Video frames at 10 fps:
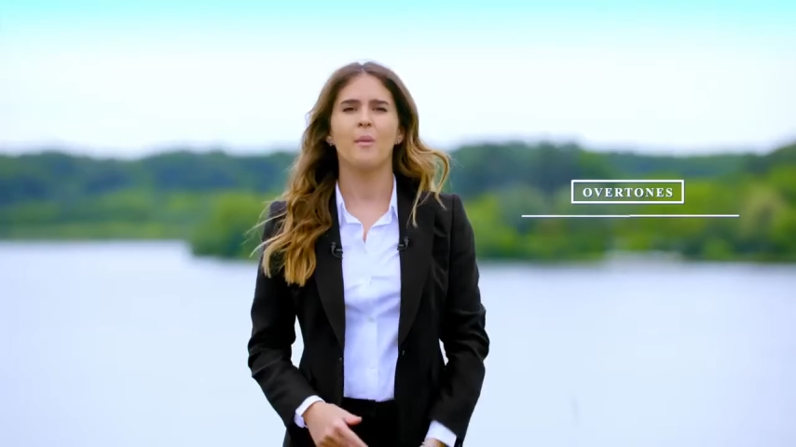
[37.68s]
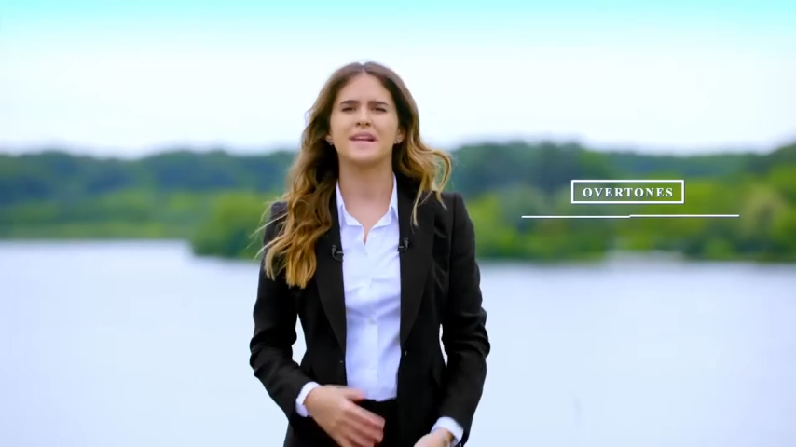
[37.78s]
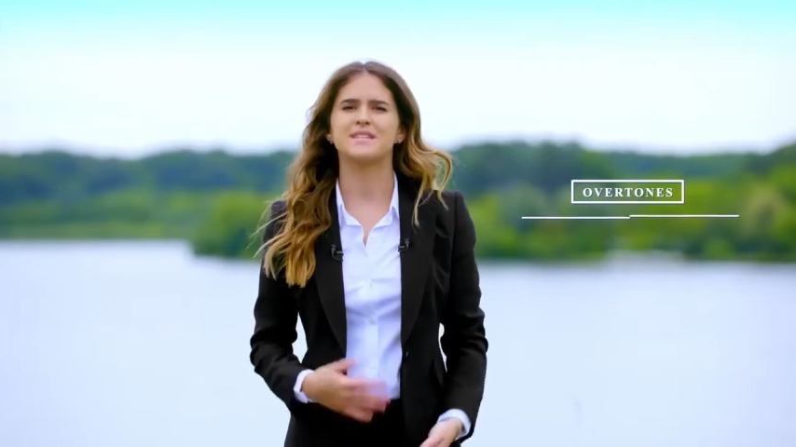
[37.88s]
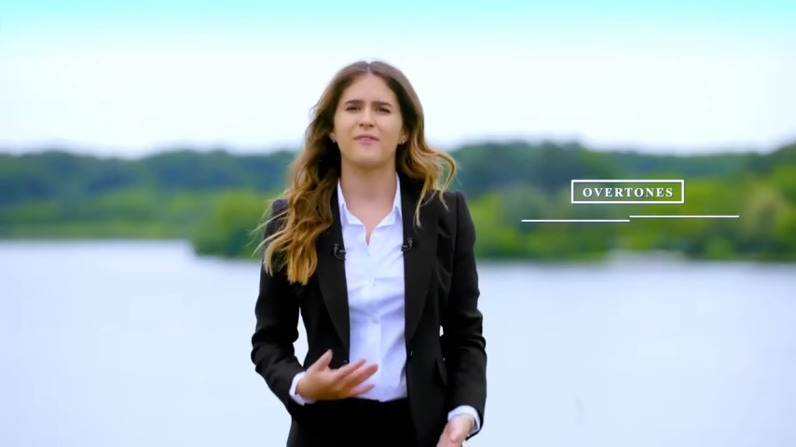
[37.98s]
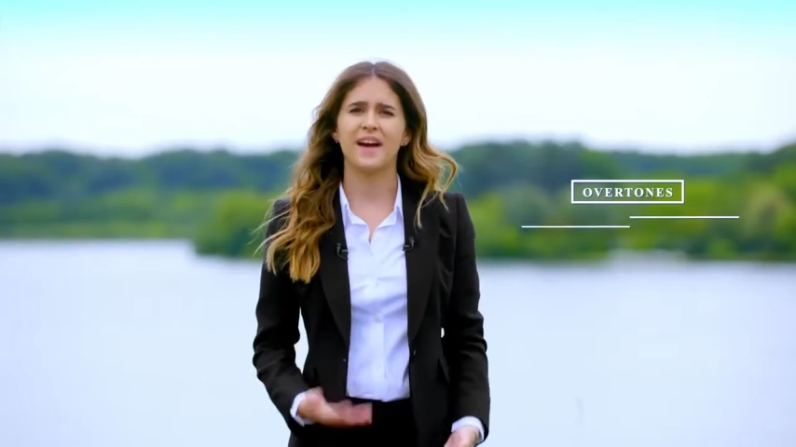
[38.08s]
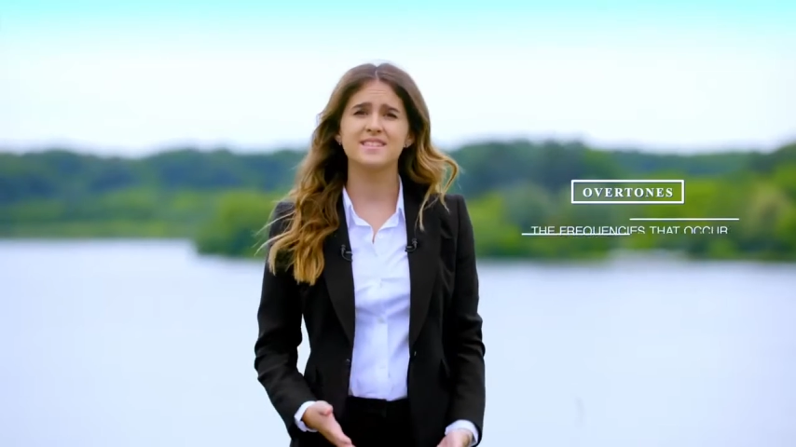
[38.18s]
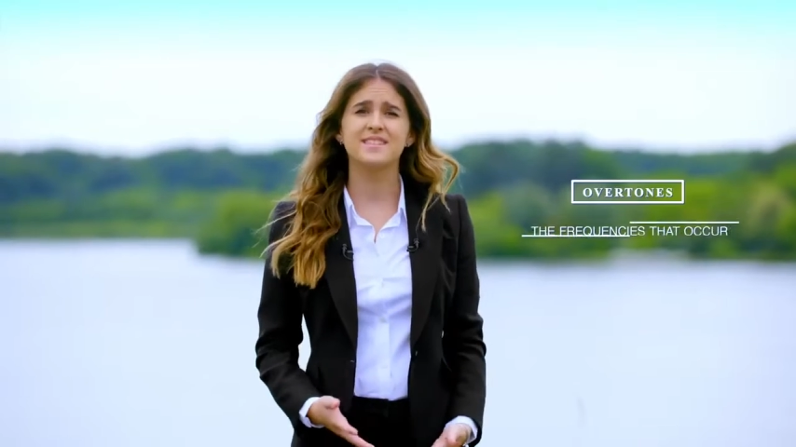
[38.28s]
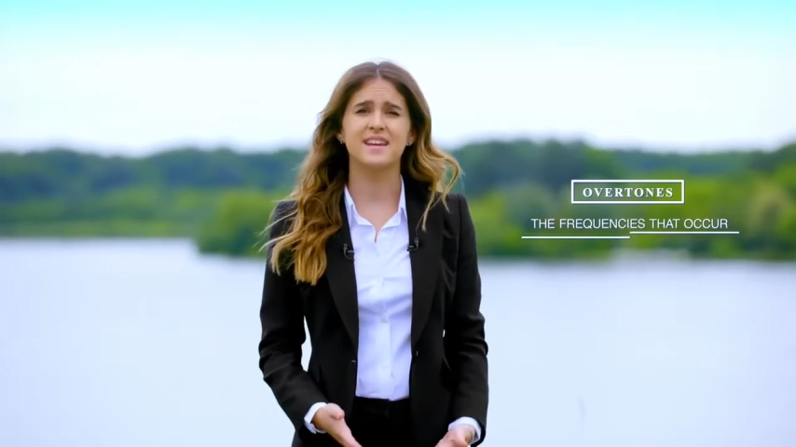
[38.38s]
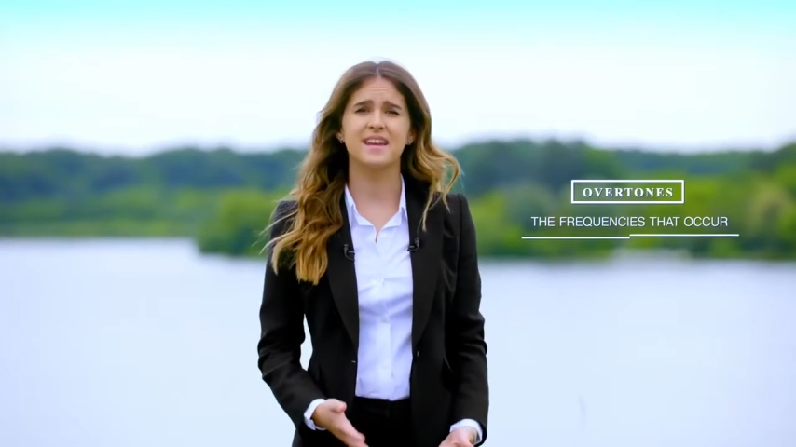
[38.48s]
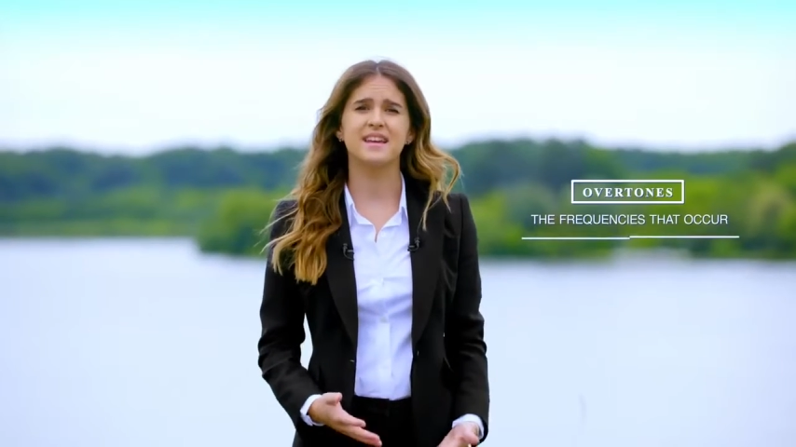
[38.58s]
What is
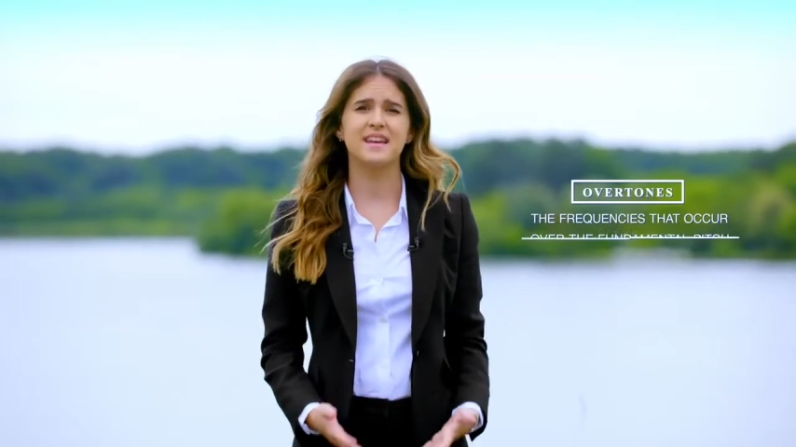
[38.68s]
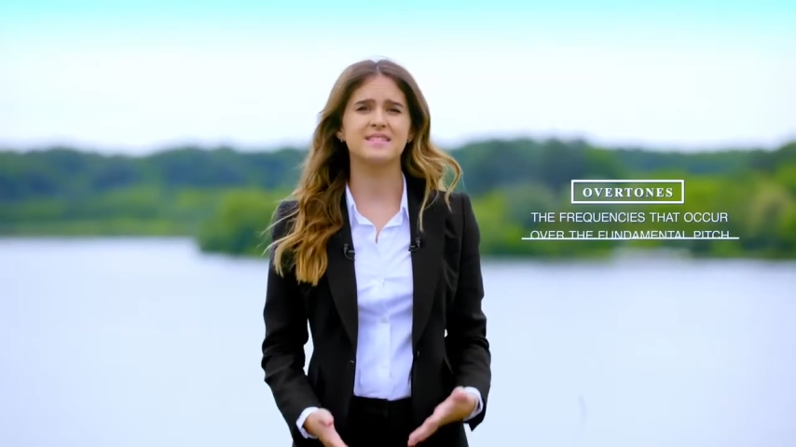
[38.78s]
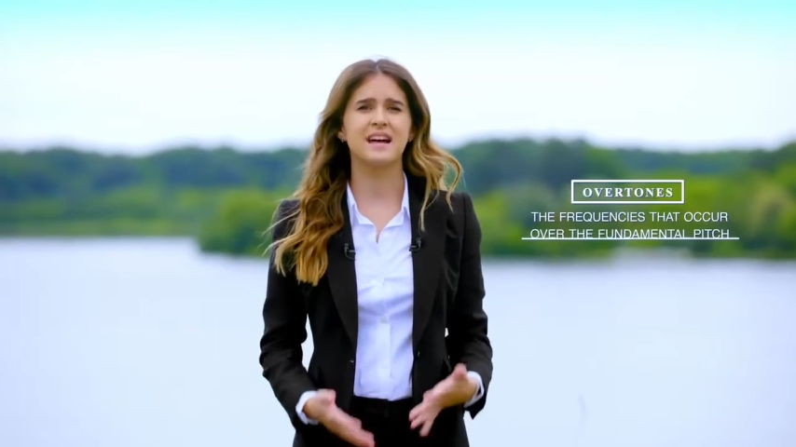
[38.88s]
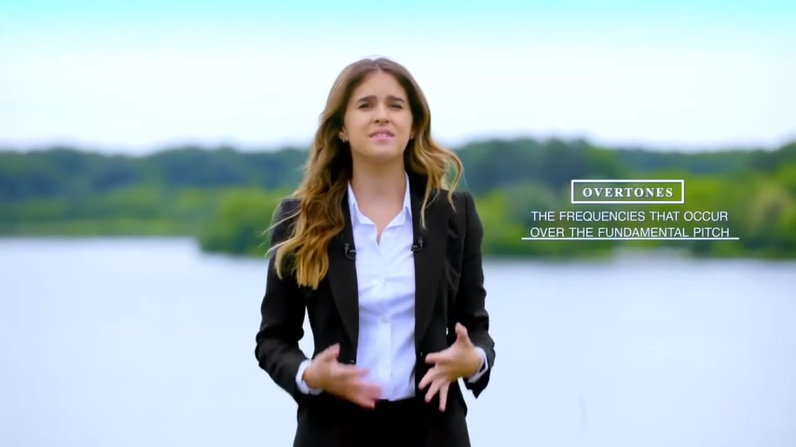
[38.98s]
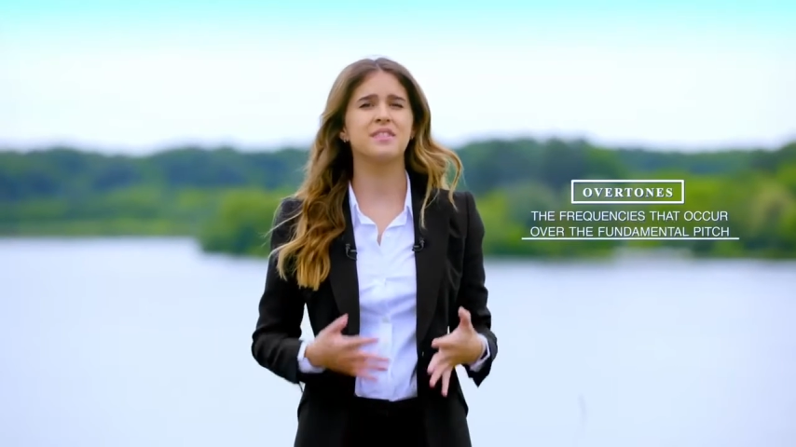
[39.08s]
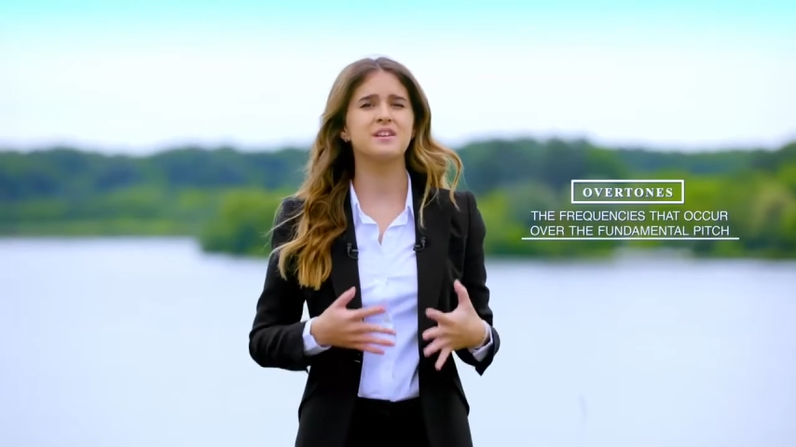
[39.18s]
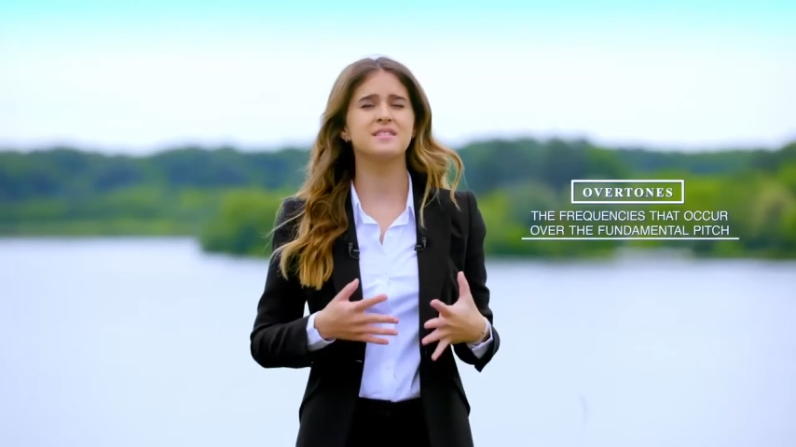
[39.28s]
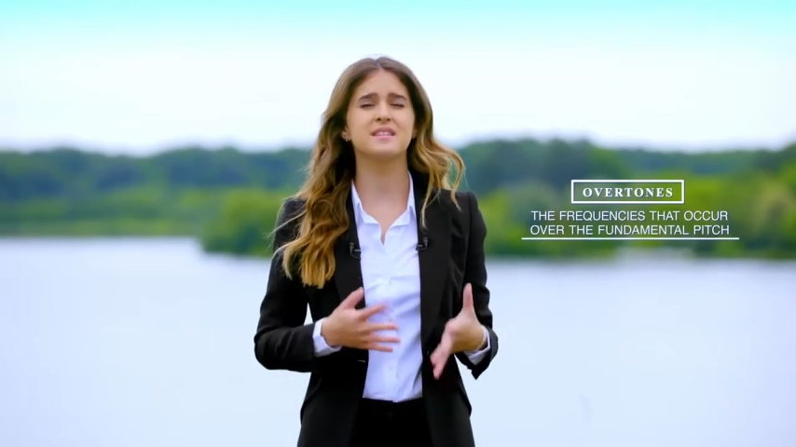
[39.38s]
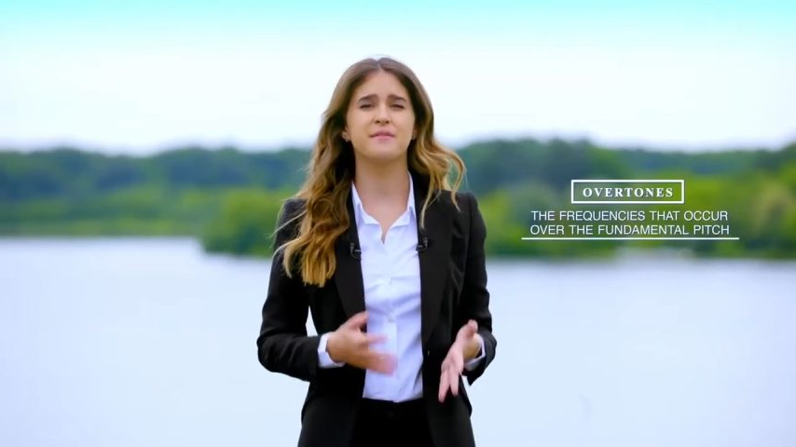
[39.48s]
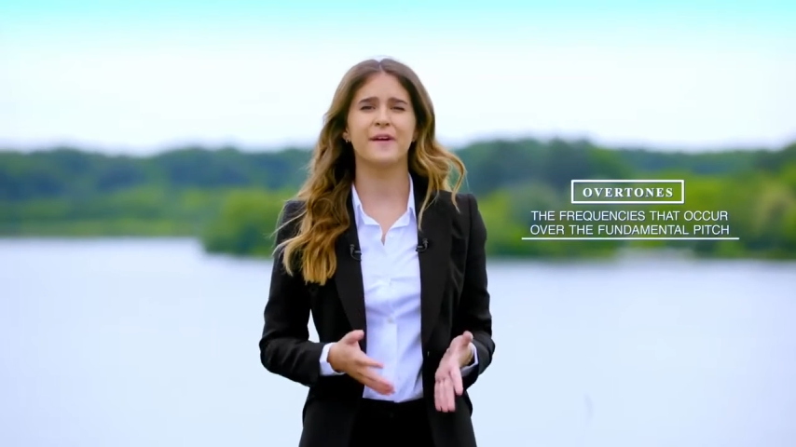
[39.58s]
fascinating is that there
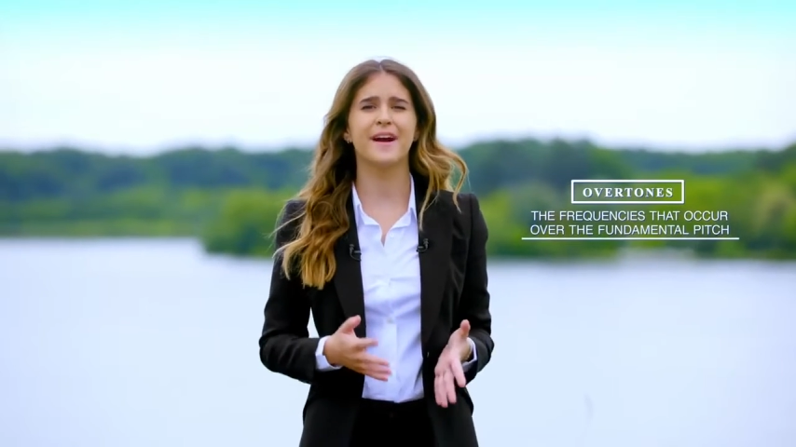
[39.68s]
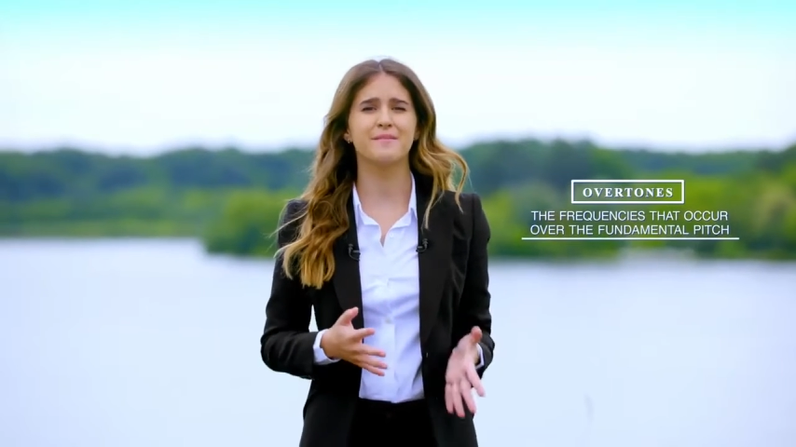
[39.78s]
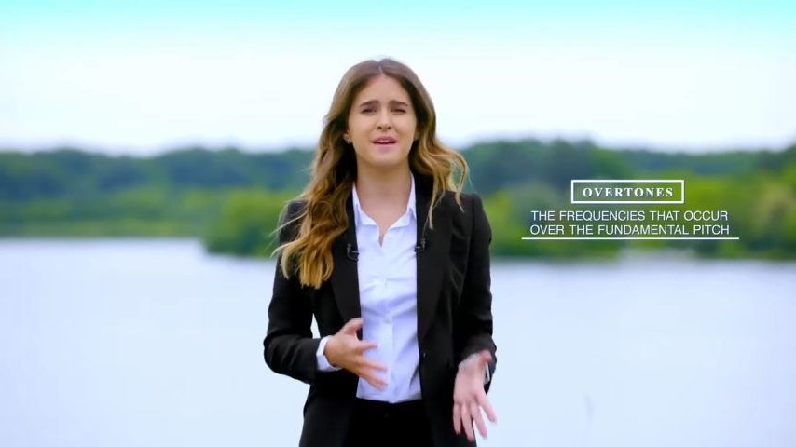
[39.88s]
is a defined